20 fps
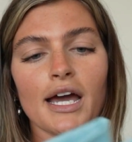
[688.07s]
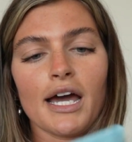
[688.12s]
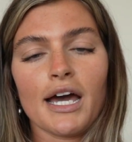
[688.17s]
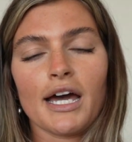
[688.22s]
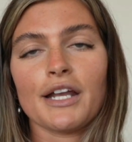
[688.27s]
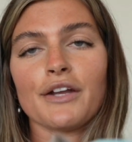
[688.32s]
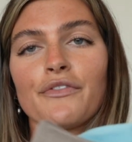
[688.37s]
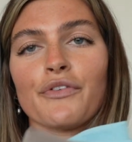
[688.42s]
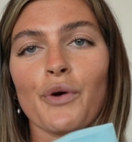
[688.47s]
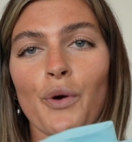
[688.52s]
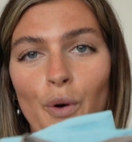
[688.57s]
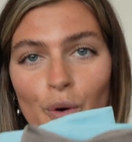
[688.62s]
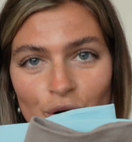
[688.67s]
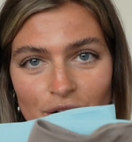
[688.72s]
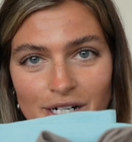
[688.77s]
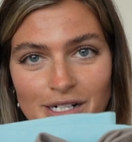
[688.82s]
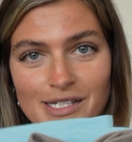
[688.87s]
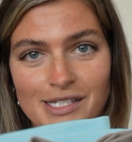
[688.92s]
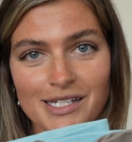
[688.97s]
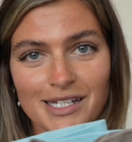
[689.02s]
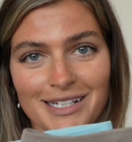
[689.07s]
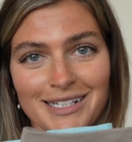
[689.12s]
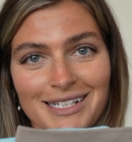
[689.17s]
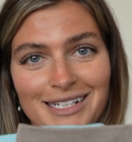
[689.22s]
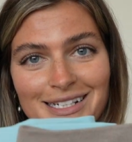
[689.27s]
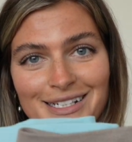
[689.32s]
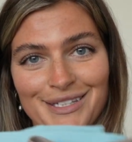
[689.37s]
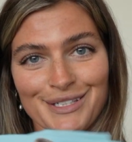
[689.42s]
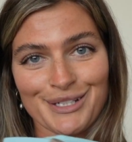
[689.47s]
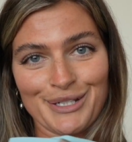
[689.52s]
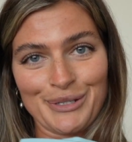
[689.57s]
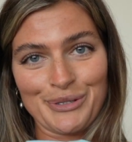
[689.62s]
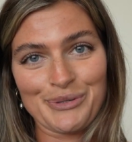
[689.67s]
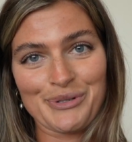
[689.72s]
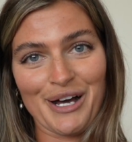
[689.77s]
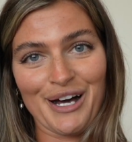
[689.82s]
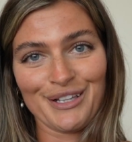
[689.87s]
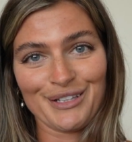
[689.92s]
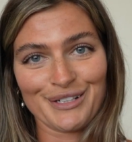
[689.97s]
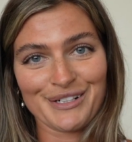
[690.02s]
And of course, I needed the new
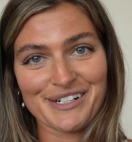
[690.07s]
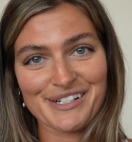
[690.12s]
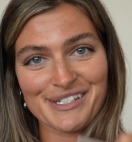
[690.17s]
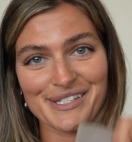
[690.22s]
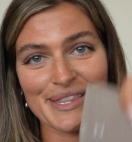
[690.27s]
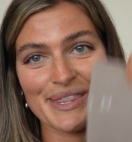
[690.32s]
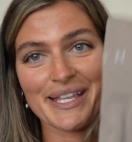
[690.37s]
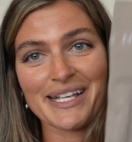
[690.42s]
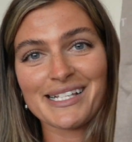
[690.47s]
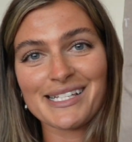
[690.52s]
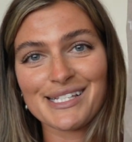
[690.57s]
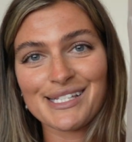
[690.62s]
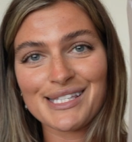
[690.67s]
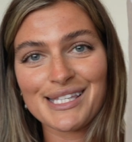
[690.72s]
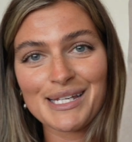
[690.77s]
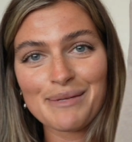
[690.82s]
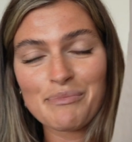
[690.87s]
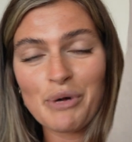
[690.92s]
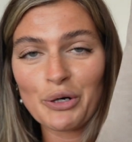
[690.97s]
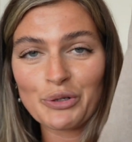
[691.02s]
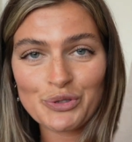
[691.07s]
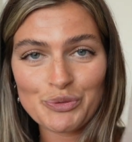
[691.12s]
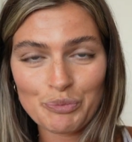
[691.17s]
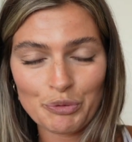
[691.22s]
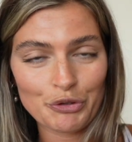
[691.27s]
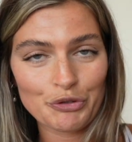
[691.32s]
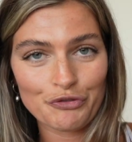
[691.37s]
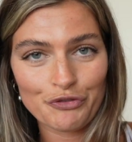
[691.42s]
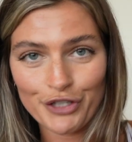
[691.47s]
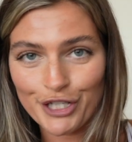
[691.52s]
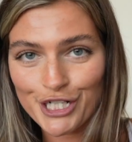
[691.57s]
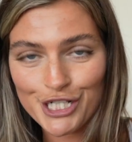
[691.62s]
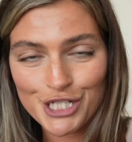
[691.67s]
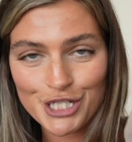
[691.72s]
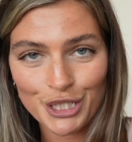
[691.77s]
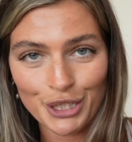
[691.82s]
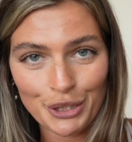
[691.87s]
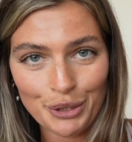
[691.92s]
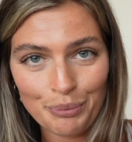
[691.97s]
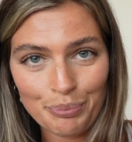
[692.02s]
colors. This is the most perfect
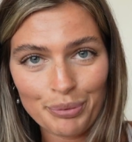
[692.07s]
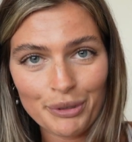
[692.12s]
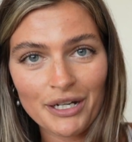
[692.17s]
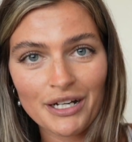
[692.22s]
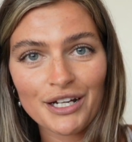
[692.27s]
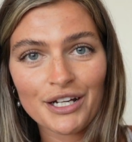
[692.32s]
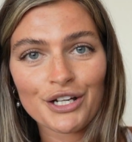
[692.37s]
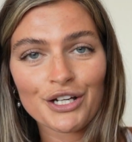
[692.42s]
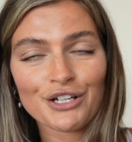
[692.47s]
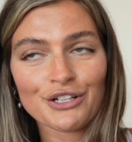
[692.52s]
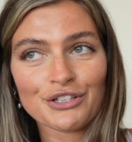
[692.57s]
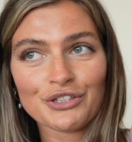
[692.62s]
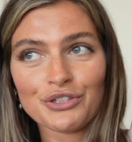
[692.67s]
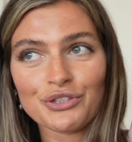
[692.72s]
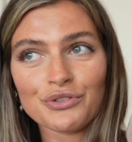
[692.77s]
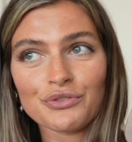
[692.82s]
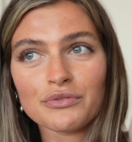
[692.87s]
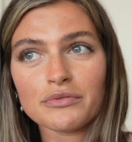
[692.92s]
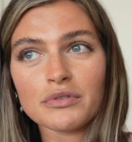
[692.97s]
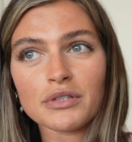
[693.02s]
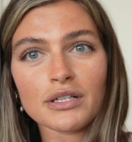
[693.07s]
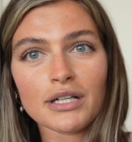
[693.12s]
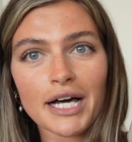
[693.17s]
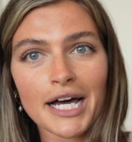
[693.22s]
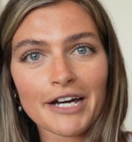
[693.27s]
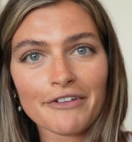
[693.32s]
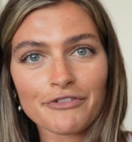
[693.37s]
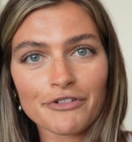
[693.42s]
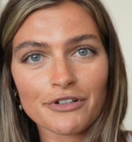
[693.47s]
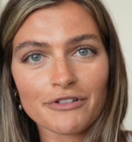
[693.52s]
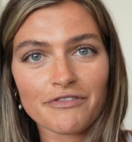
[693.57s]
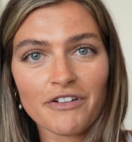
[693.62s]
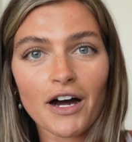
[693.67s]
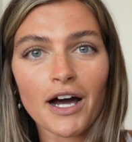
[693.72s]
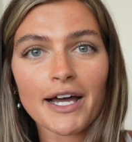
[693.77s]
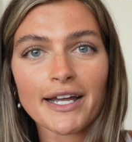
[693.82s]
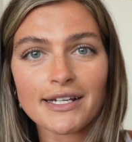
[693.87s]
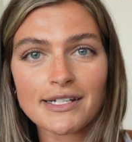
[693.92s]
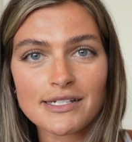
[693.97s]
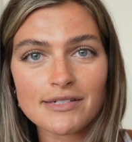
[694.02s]
taupe you will ever
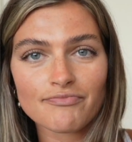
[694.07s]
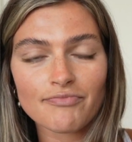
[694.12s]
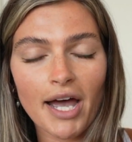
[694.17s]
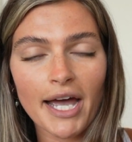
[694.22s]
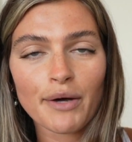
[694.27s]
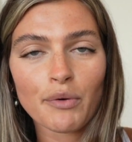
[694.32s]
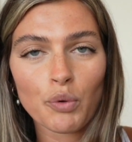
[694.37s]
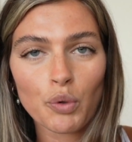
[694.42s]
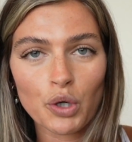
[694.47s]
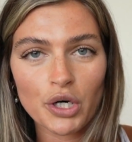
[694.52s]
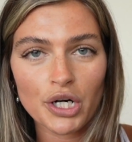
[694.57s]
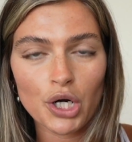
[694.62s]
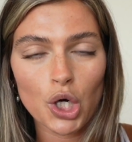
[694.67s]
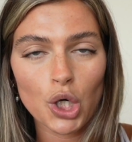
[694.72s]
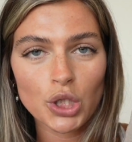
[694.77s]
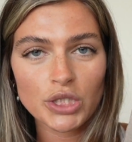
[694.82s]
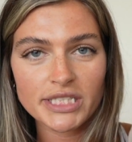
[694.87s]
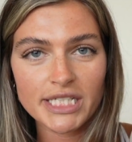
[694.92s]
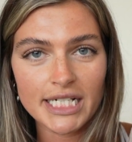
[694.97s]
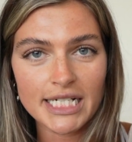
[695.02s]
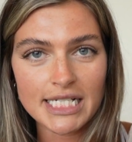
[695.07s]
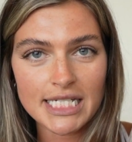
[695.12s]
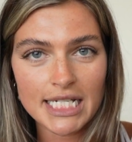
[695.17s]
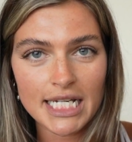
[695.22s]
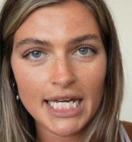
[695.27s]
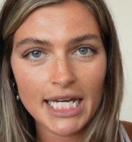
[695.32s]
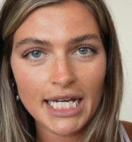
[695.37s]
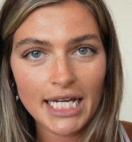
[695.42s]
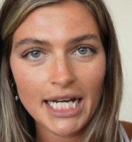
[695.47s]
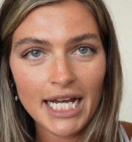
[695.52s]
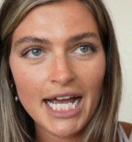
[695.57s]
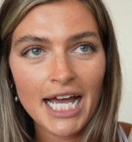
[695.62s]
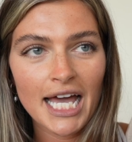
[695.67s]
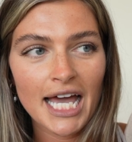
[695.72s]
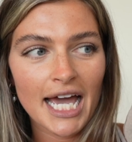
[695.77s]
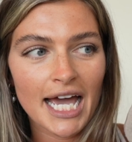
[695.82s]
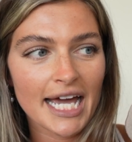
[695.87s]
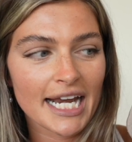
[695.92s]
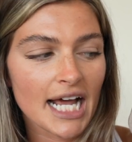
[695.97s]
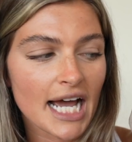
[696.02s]
find. I wore it all day today,
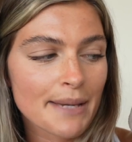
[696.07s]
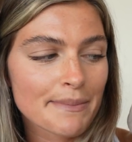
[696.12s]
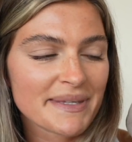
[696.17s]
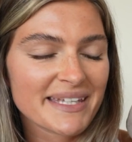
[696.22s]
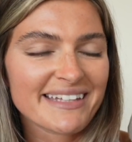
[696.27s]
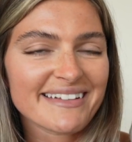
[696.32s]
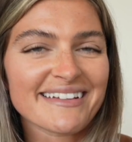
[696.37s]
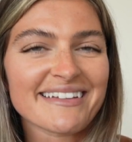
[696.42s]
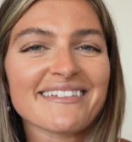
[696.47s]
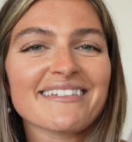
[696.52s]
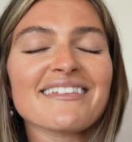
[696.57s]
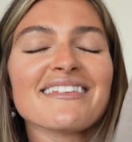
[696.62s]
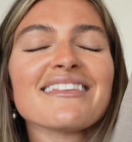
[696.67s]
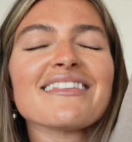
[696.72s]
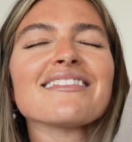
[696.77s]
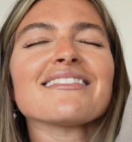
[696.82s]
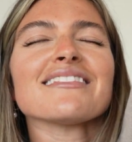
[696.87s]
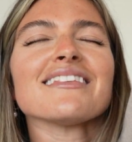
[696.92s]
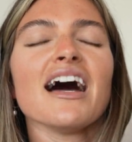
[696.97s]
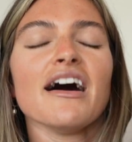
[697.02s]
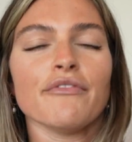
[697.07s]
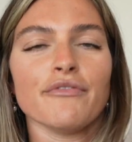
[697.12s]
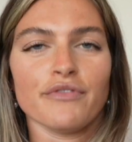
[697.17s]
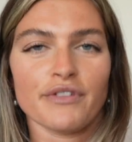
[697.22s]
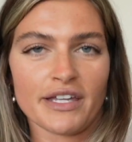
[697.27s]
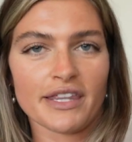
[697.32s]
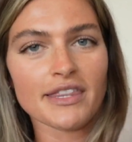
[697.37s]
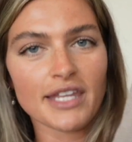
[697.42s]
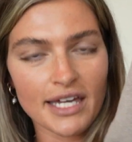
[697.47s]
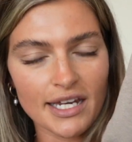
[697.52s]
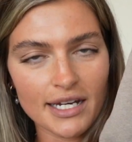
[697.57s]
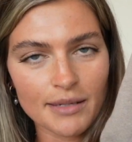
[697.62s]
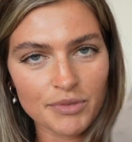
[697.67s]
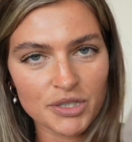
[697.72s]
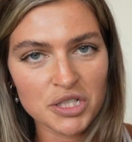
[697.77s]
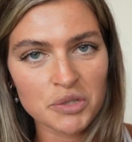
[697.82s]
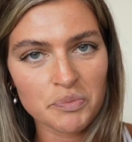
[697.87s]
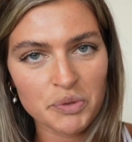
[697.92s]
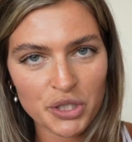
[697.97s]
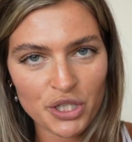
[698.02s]
and I'm in love with it. I'm
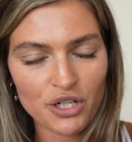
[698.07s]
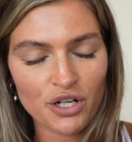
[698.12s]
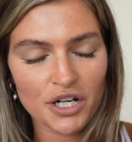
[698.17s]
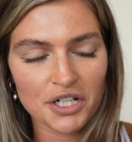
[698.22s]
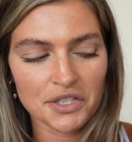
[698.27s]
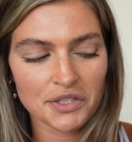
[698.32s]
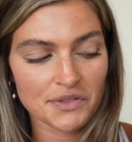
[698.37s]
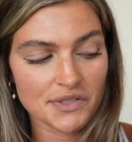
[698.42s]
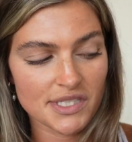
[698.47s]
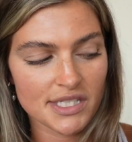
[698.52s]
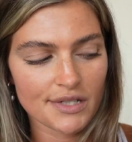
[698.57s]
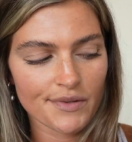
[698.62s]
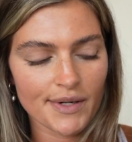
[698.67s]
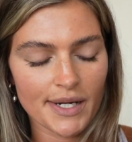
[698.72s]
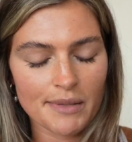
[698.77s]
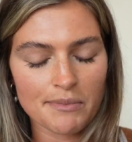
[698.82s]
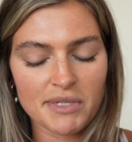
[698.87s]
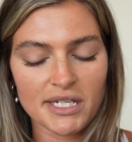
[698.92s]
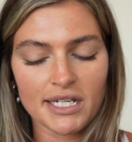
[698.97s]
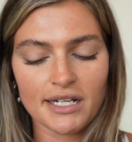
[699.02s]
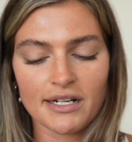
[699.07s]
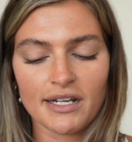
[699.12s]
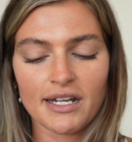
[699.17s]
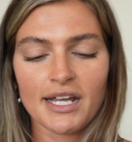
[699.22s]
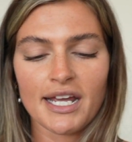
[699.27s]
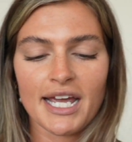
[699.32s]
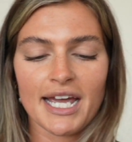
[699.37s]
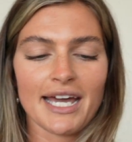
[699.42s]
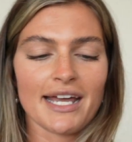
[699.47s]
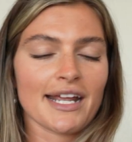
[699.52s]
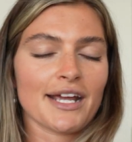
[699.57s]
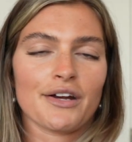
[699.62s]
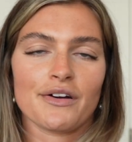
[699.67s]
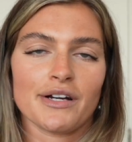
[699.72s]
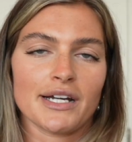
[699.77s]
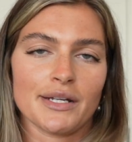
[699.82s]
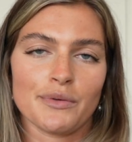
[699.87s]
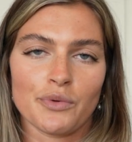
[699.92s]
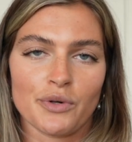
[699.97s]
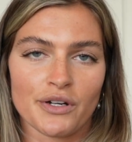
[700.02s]
gonna put it on and you'll see what I mean. And I
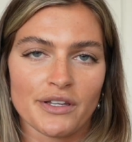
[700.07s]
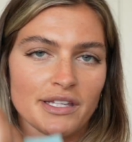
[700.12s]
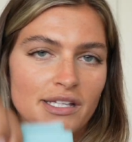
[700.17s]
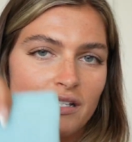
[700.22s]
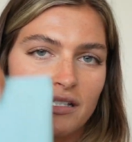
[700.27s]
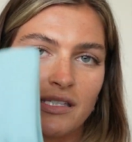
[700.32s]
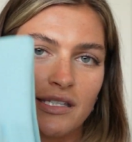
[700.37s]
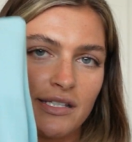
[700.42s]
already wore these.